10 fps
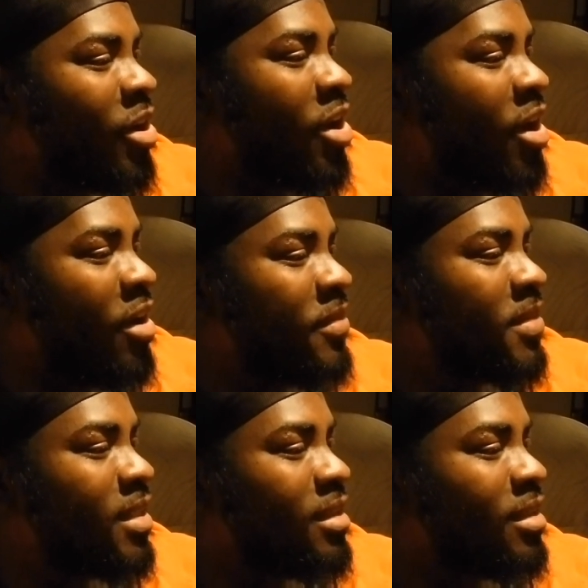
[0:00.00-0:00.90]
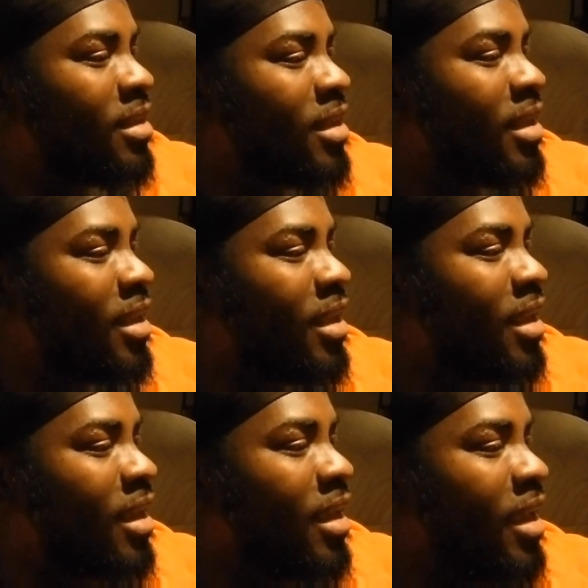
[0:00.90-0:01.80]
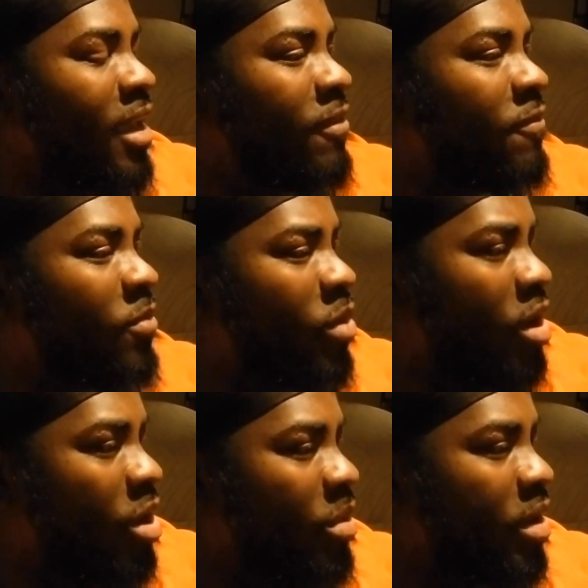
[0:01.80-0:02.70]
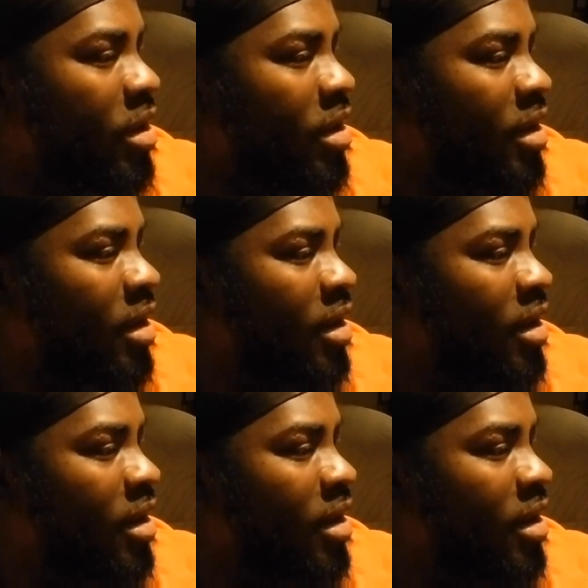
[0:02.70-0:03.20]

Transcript: Curves in four hours.